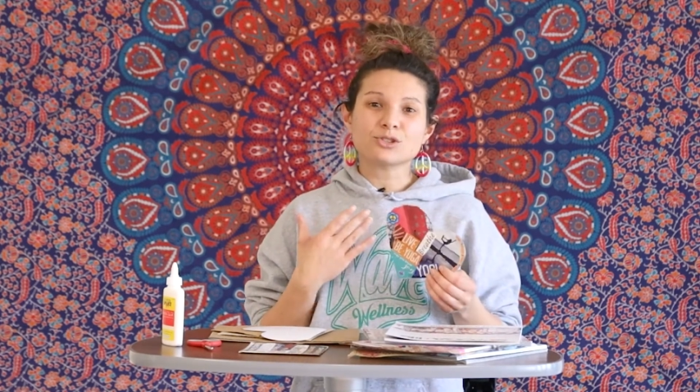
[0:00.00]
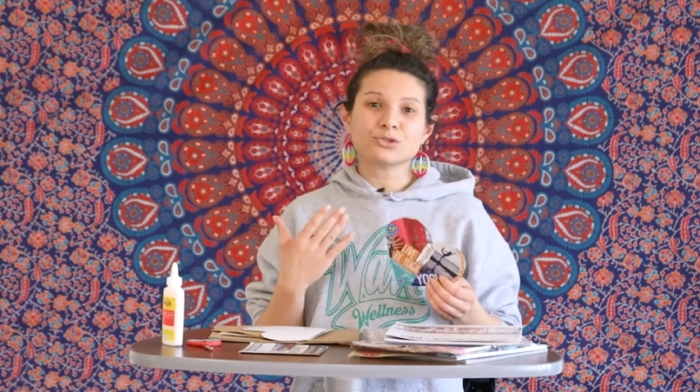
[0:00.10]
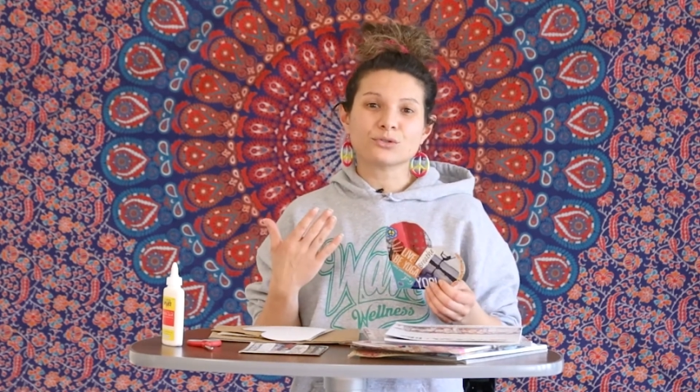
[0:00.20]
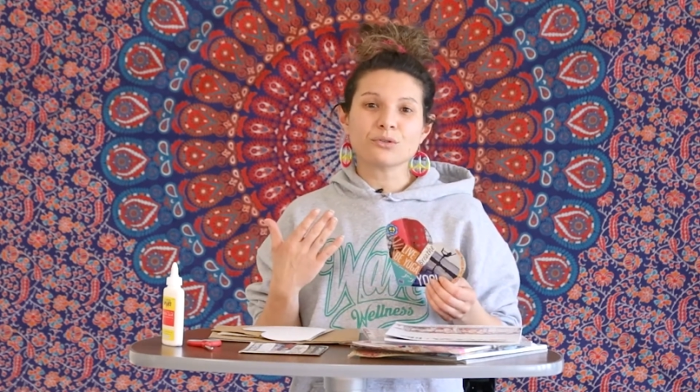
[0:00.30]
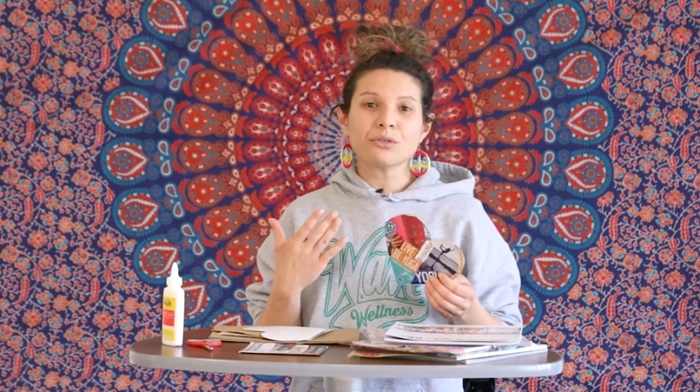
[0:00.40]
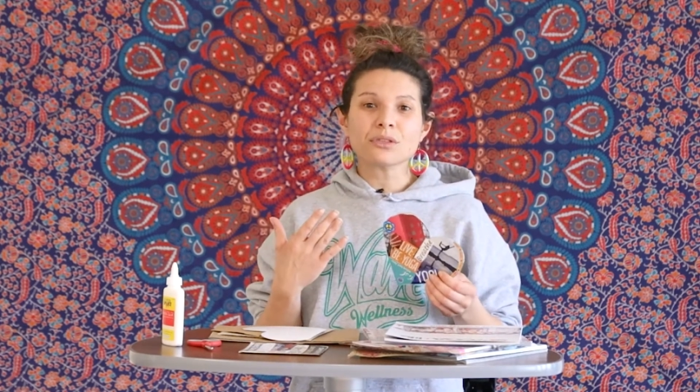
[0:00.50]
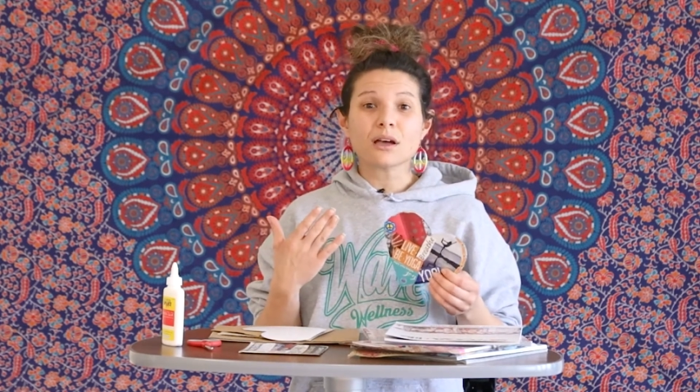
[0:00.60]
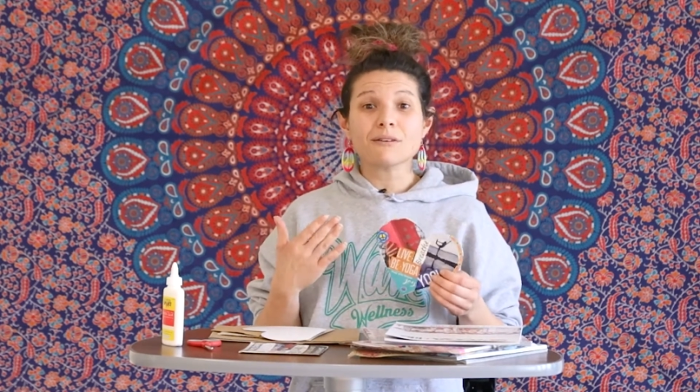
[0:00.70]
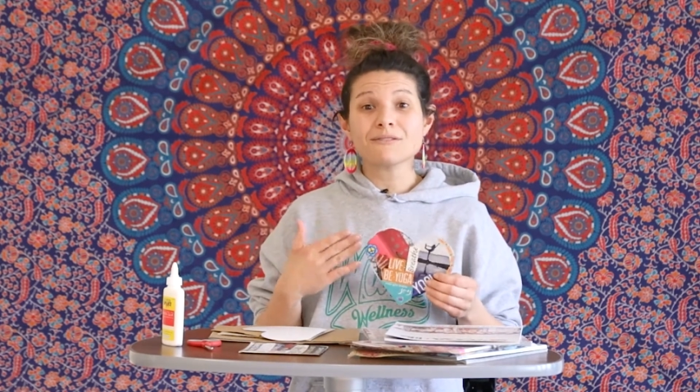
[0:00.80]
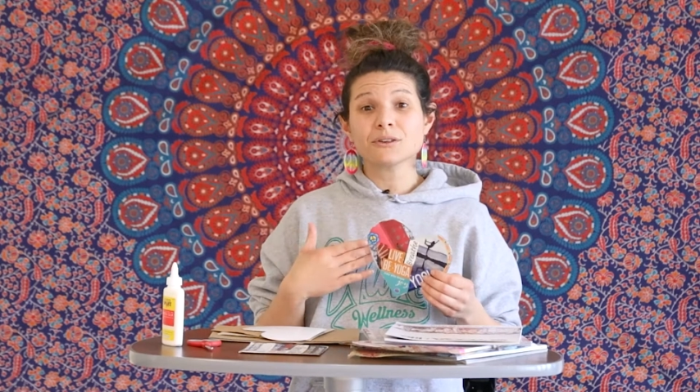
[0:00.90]
truth
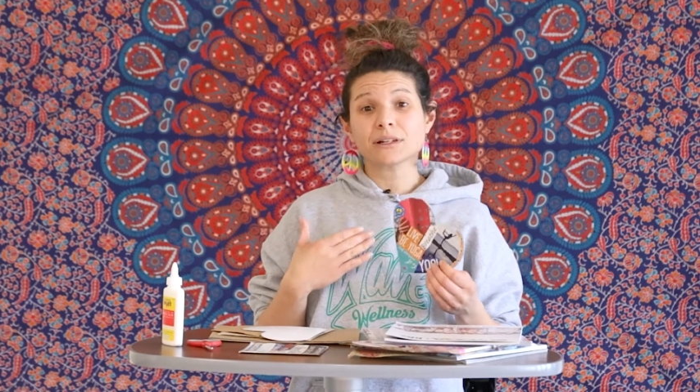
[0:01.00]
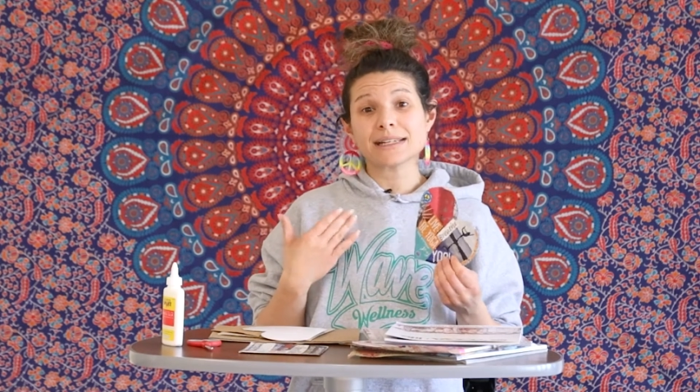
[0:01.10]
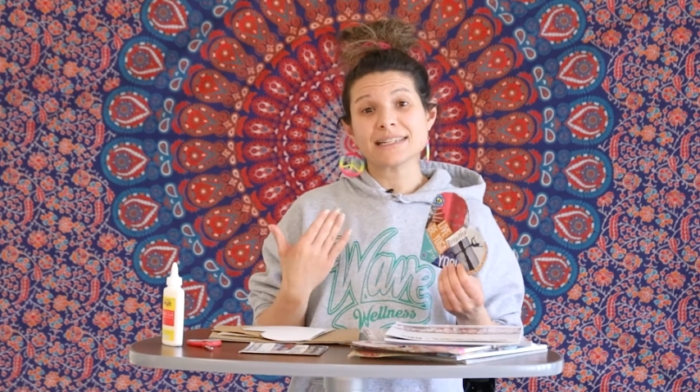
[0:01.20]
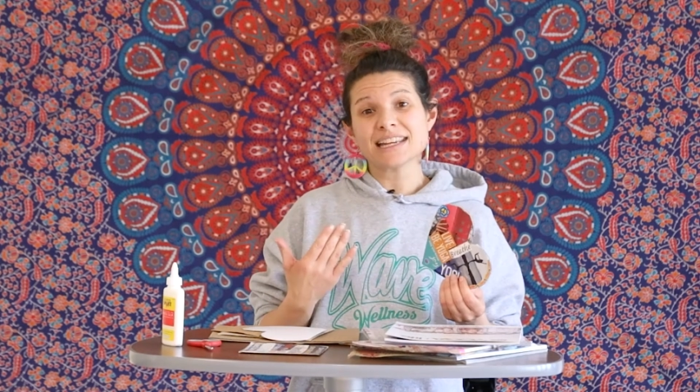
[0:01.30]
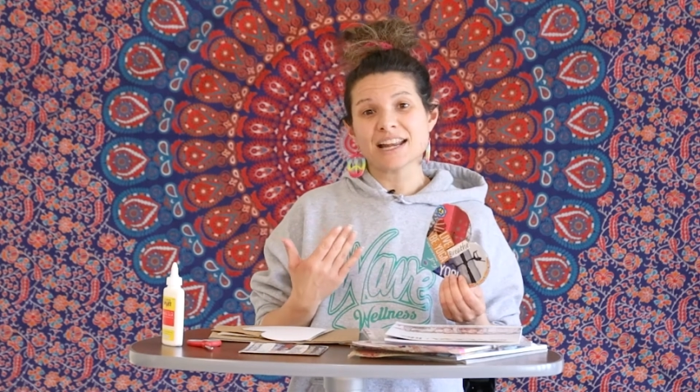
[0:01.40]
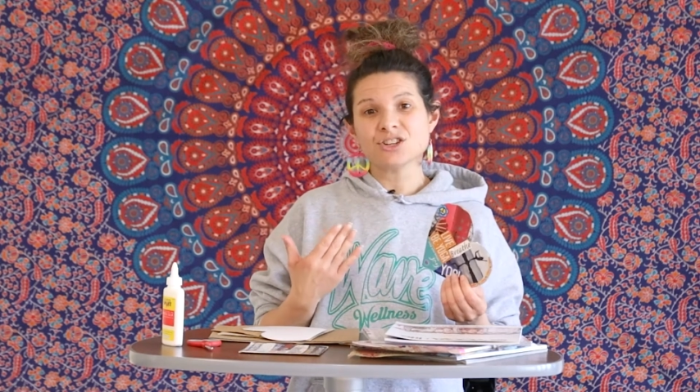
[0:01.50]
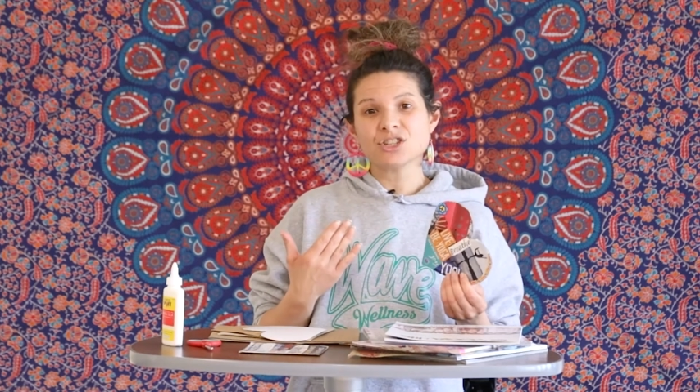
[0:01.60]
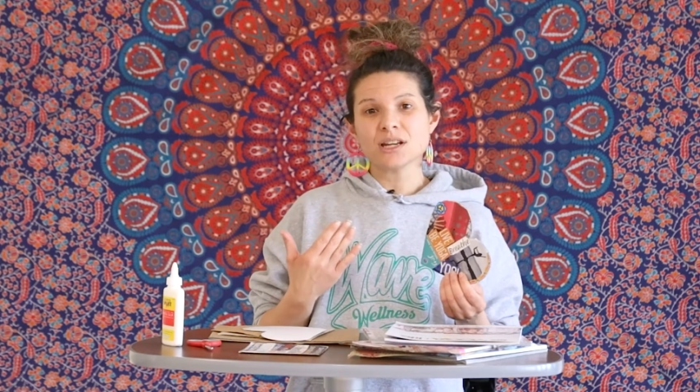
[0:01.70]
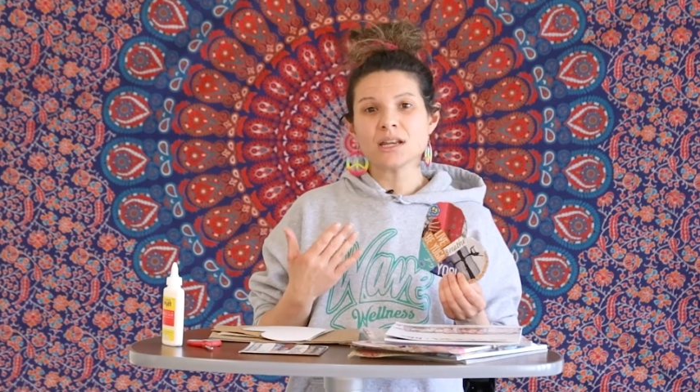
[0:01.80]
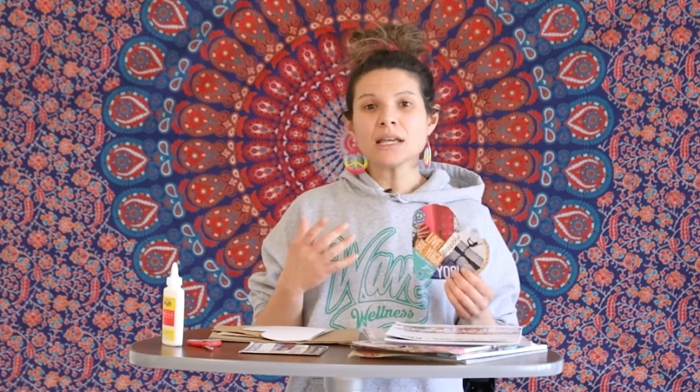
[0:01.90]
of your
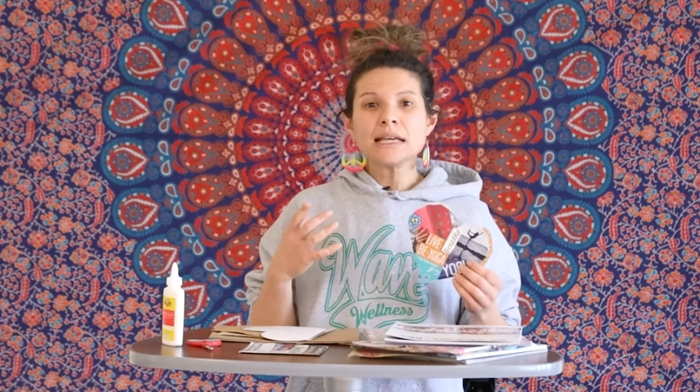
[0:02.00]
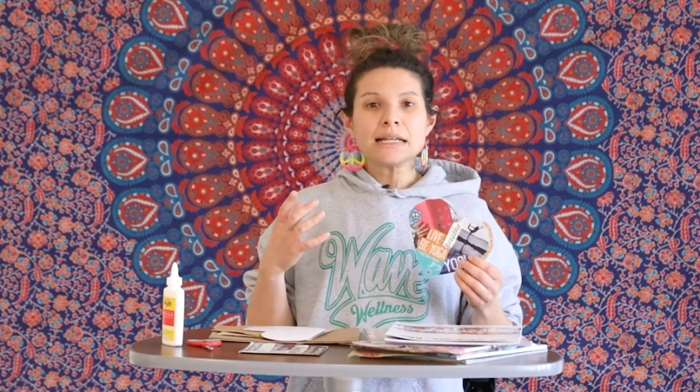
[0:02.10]
intention,